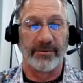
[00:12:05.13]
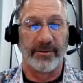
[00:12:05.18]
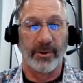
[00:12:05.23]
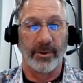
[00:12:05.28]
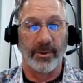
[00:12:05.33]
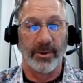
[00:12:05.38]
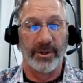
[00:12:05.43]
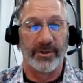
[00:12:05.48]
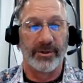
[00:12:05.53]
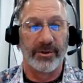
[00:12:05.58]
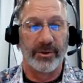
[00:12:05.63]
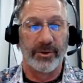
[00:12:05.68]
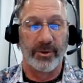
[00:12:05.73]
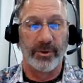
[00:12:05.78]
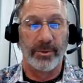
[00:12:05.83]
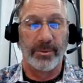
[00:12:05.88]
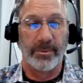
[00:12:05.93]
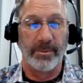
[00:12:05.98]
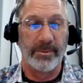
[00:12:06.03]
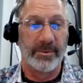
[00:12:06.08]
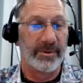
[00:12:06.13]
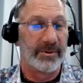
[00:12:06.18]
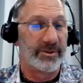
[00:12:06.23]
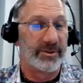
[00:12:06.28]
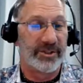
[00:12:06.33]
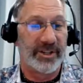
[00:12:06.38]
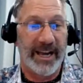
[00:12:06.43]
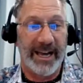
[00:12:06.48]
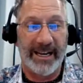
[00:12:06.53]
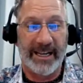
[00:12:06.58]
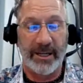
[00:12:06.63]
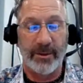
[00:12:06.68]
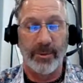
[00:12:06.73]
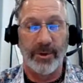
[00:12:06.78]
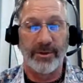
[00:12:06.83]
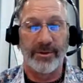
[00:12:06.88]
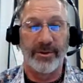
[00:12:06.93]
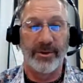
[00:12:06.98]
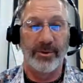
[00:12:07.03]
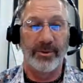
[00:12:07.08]
forward to chatting
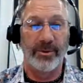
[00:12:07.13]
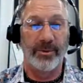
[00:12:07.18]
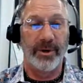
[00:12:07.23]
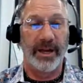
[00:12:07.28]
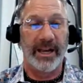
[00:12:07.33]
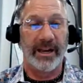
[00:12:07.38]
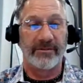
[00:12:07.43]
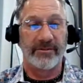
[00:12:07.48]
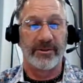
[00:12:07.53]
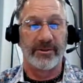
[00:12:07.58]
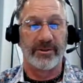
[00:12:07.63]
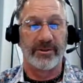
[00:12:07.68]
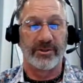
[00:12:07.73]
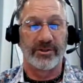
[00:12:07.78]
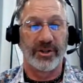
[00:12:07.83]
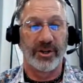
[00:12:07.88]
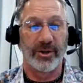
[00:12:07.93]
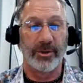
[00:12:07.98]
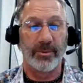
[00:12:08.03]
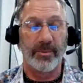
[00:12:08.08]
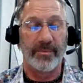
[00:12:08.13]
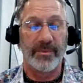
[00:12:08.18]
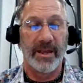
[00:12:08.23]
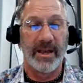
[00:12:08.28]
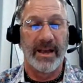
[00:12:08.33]
with you after the show